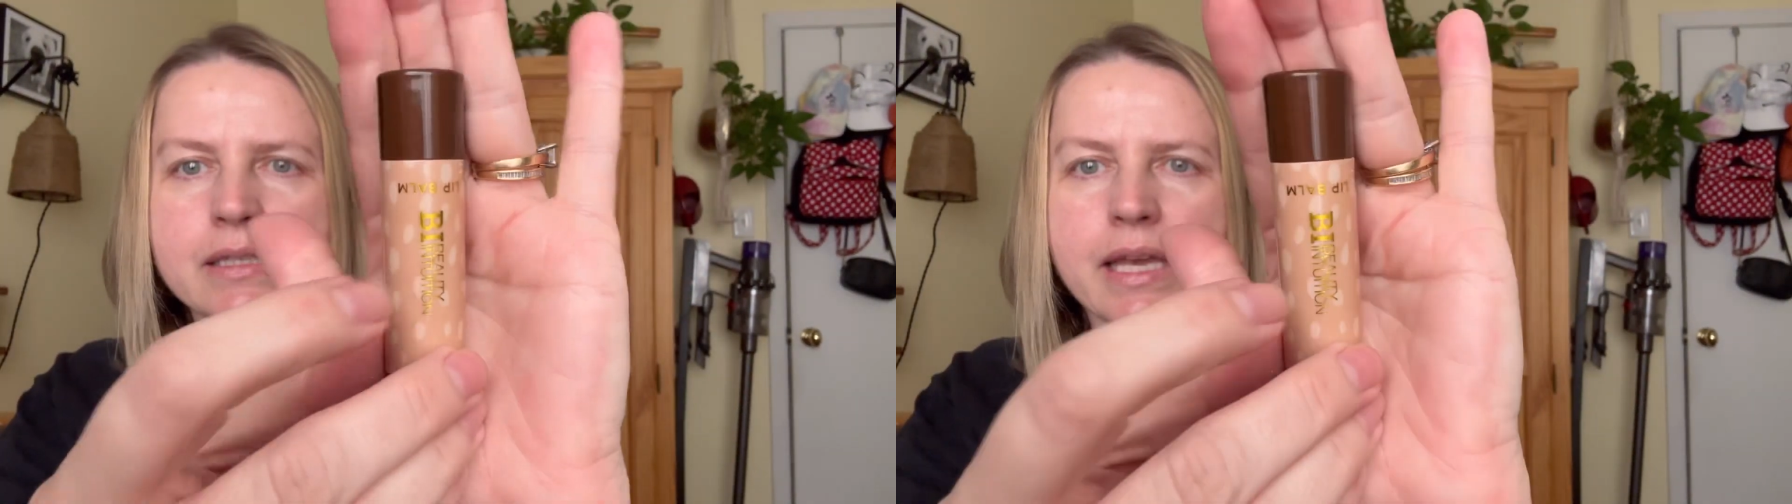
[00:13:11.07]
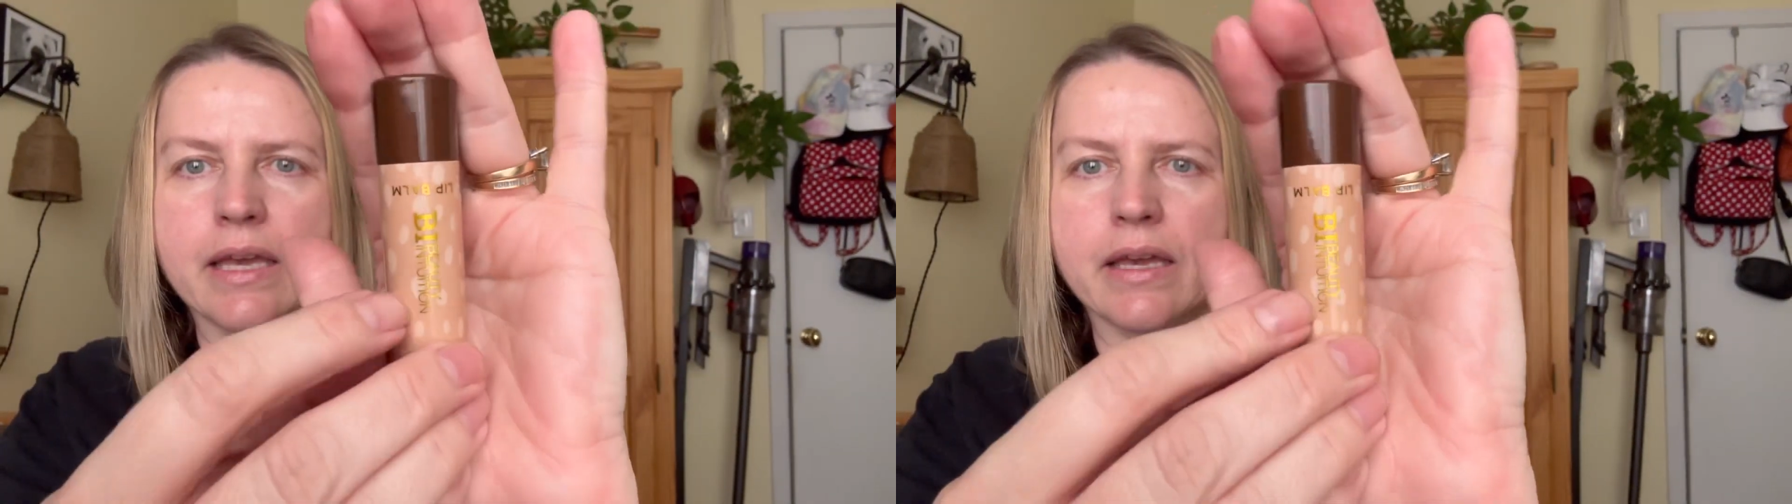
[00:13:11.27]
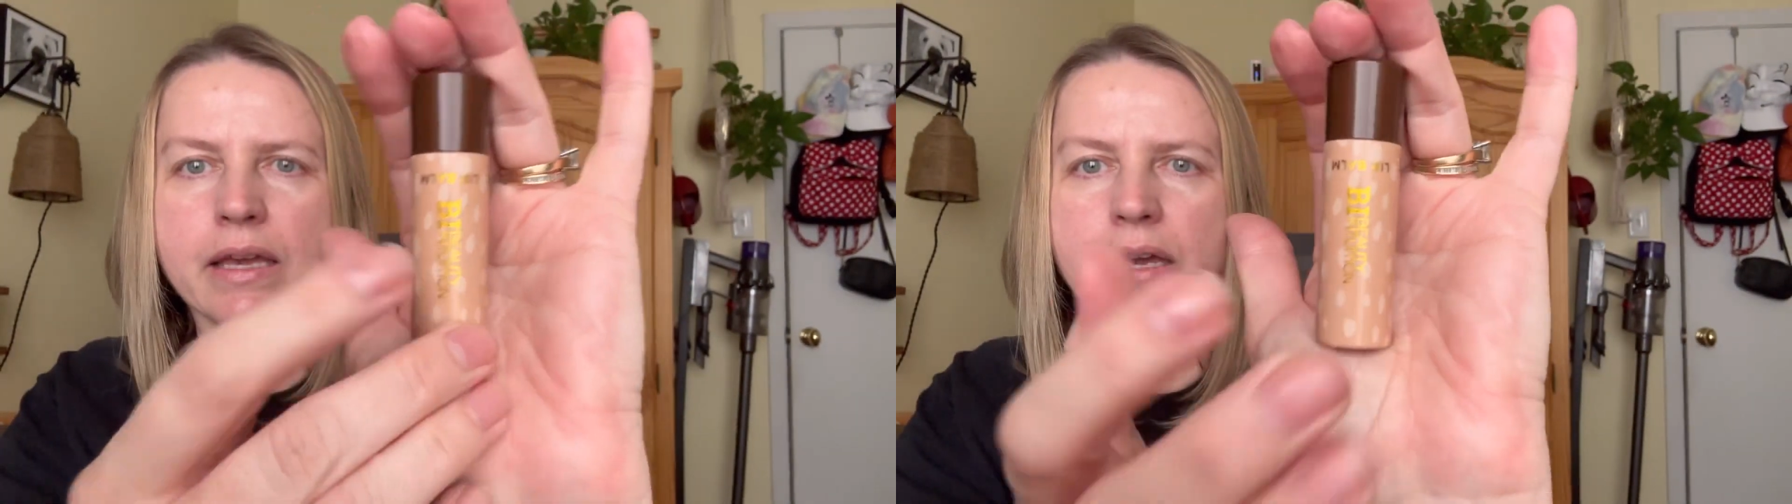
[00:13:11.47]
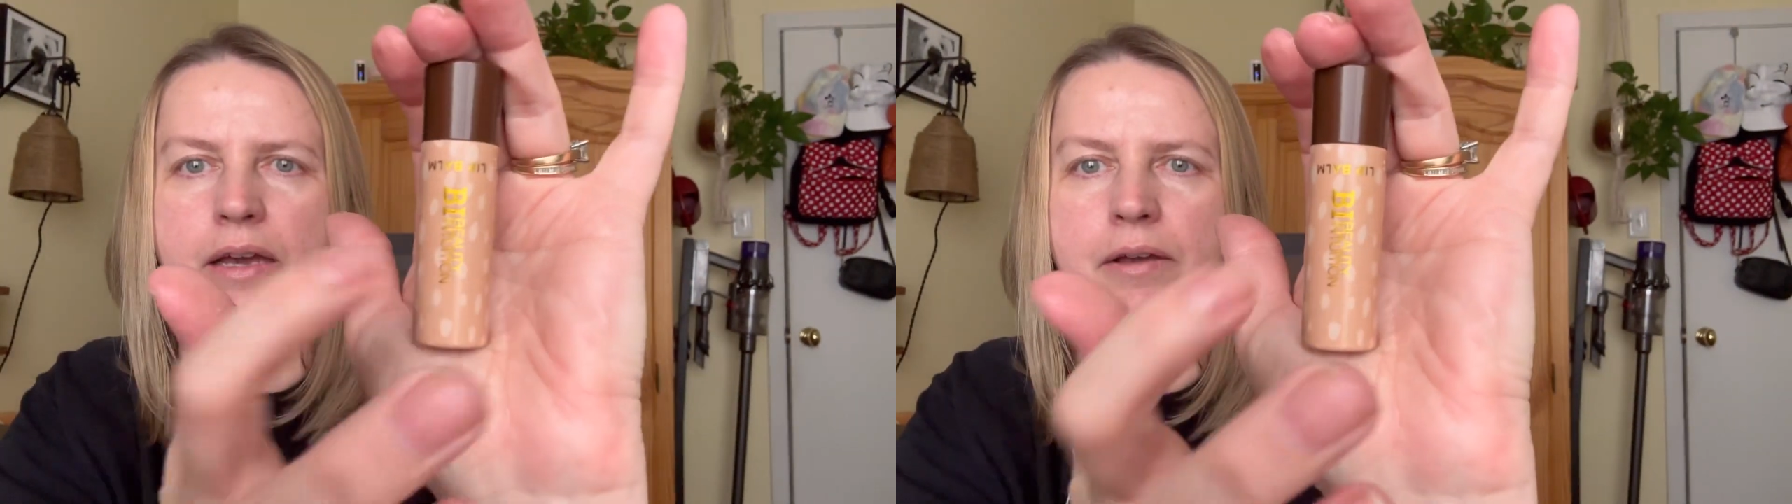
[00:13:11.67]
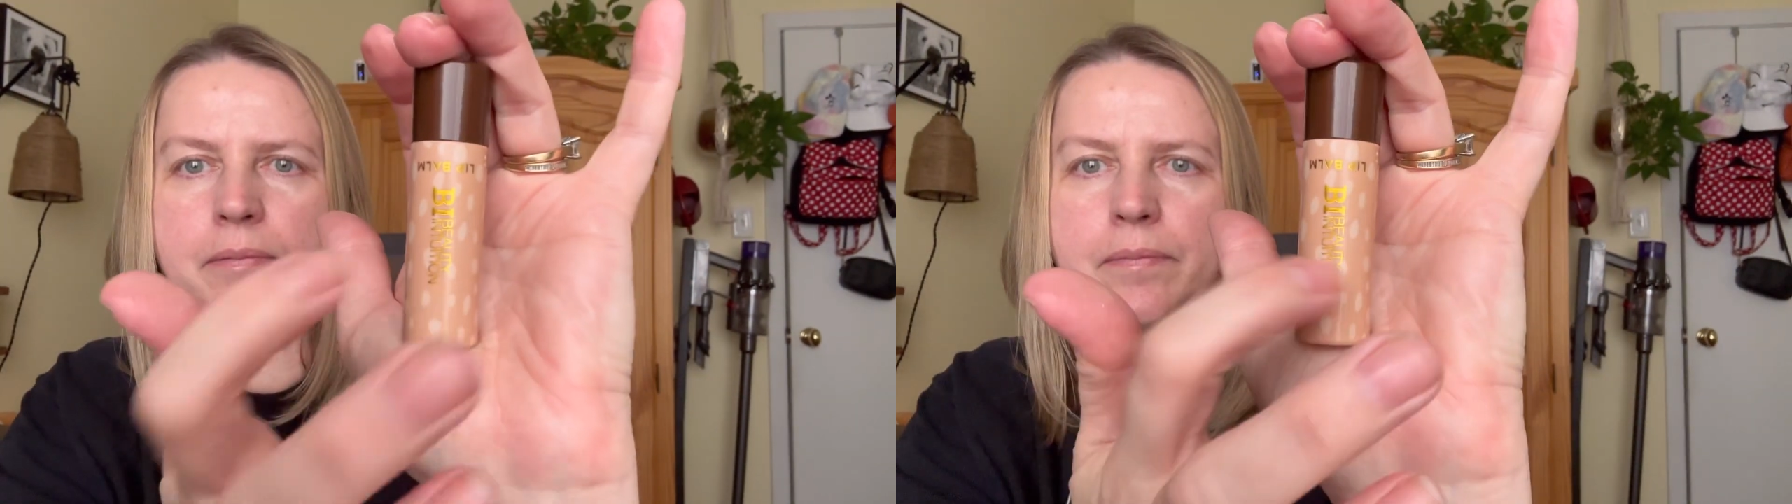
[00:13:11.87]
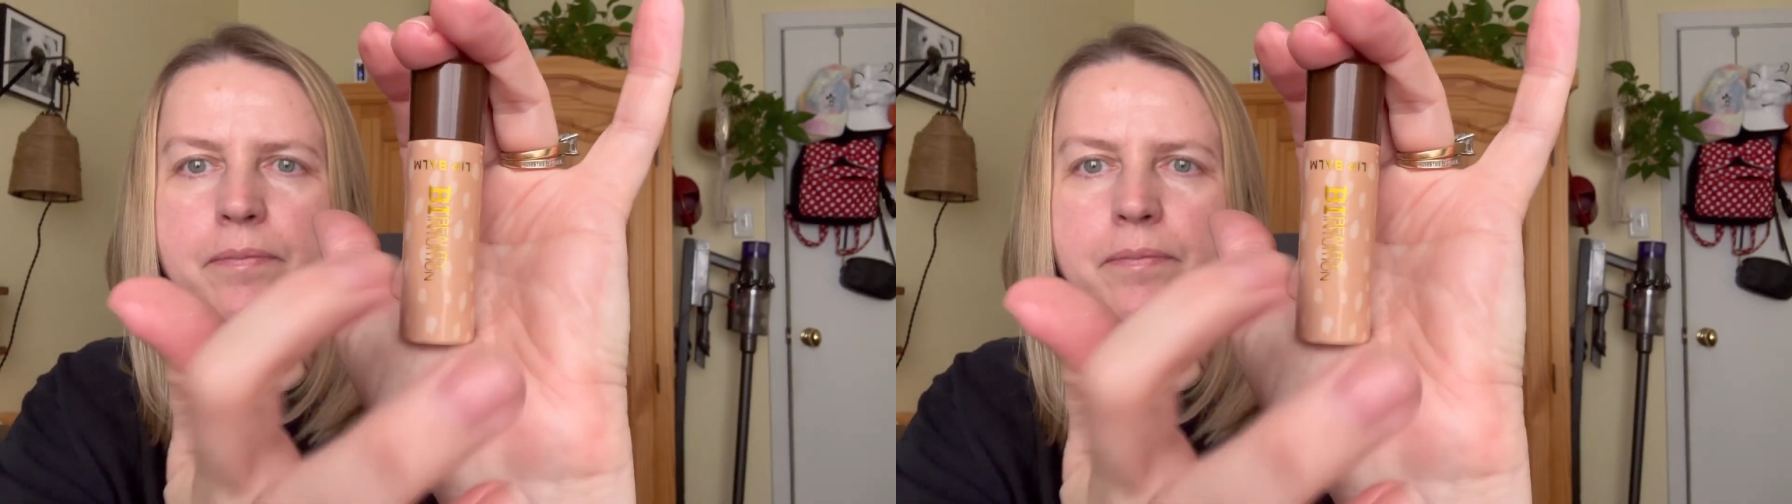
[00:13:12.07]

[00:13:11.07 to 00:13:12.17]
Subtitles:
like a